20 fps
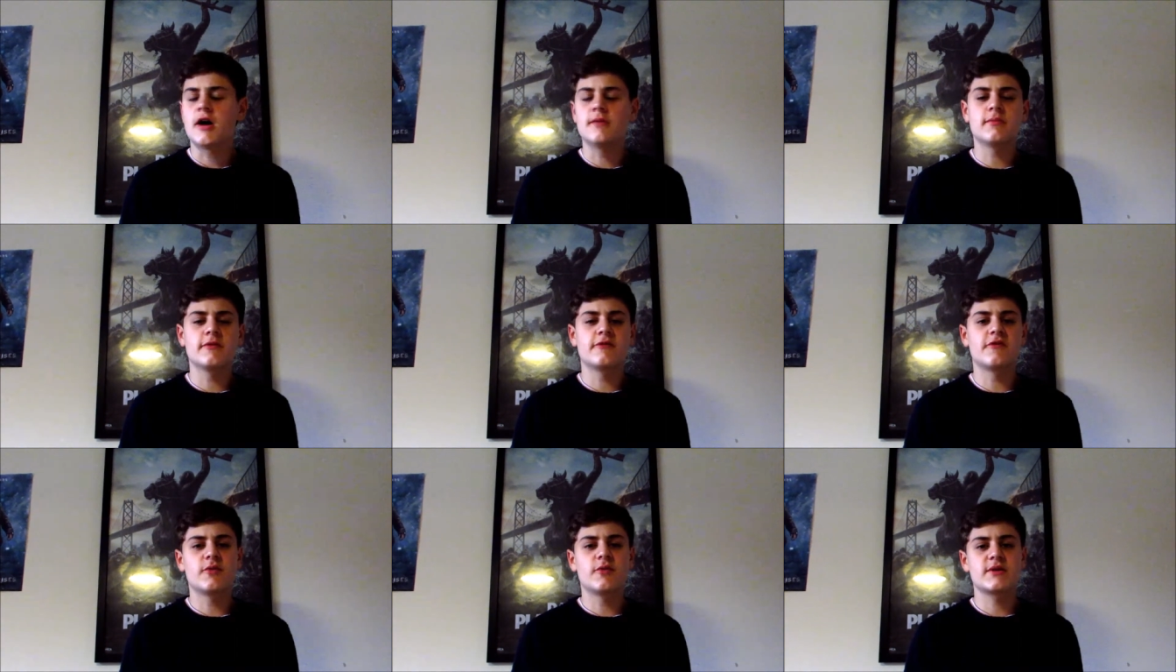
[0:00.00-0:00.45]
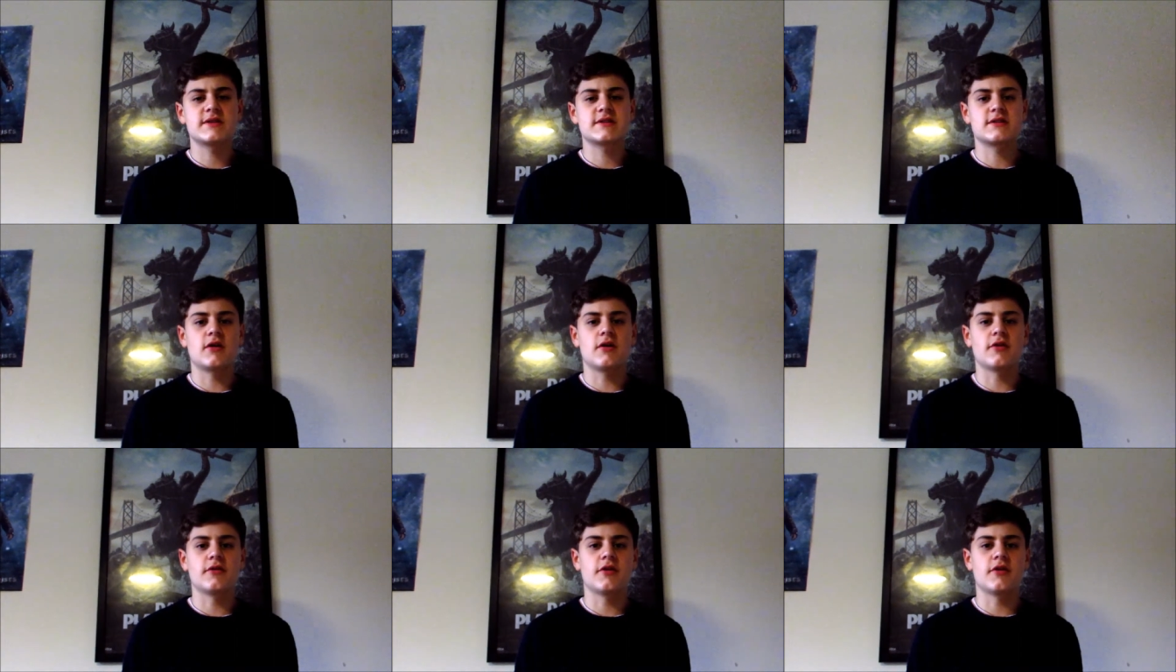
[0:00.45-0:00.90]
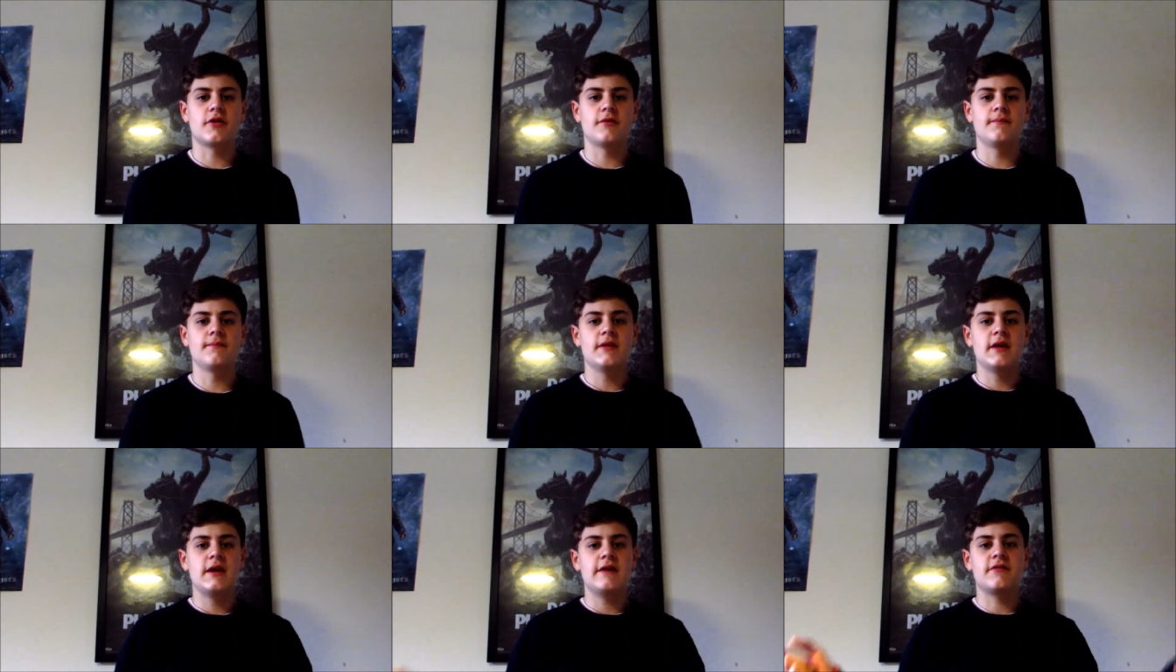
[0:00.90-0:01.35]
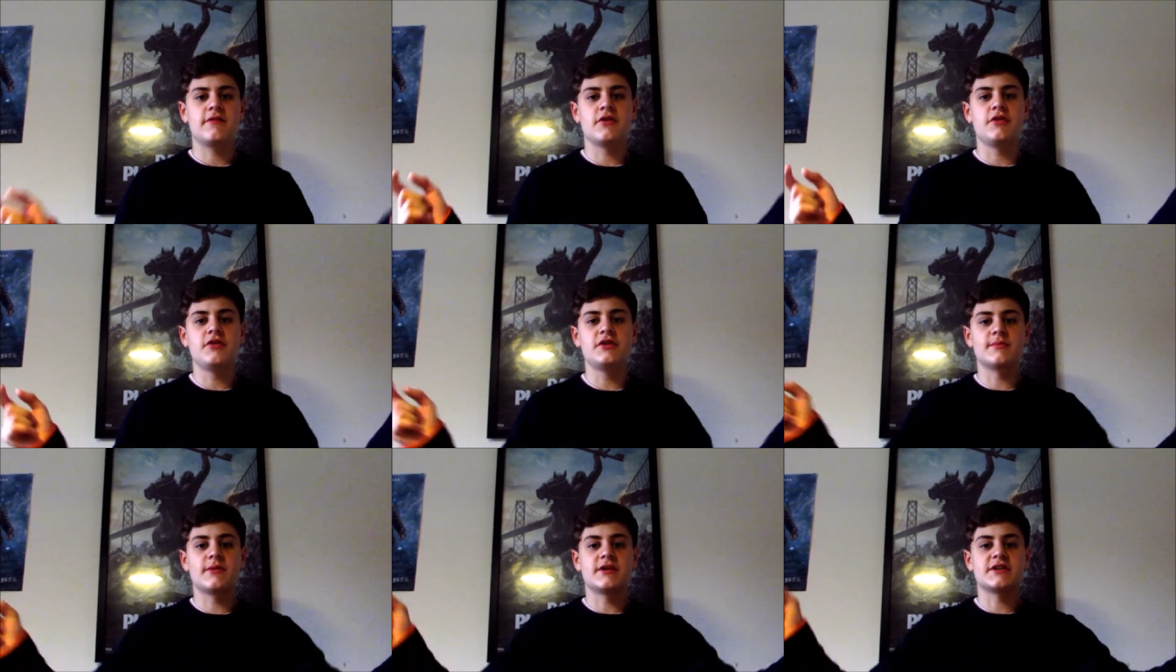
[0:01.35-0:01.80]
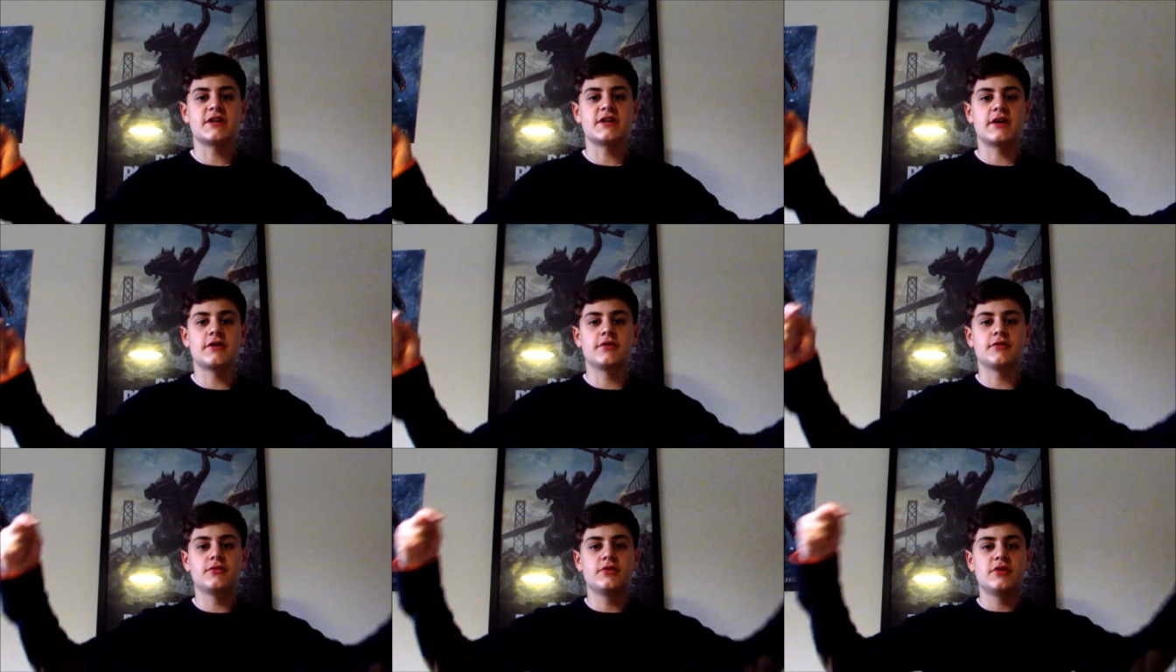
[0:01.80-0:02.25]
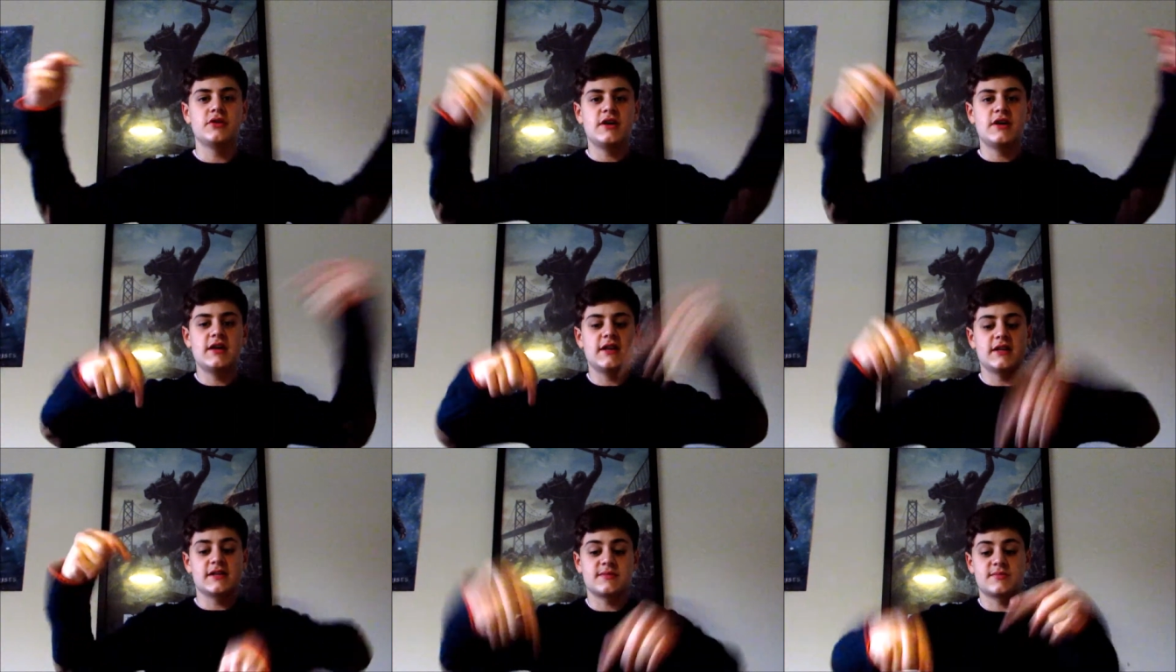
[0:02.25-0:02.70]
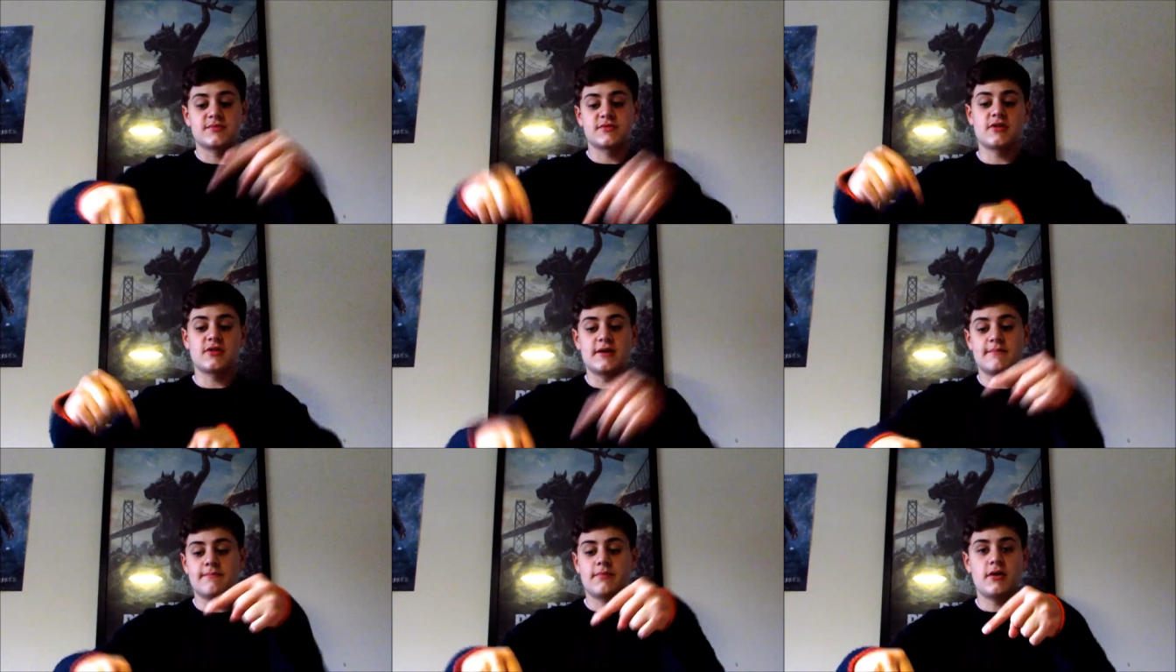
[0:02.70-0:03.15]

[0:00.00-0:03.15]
Before we start though, if you're new to my channel, hit the subscribe